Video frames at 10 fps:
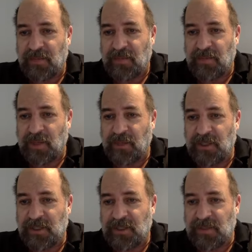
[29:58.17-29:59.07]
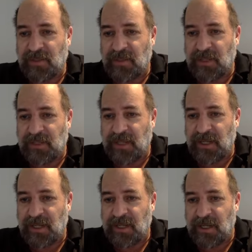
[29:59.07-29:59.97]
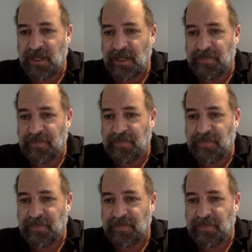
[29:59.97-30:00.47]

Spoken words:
But what I'm going to do is I'm going to take I'm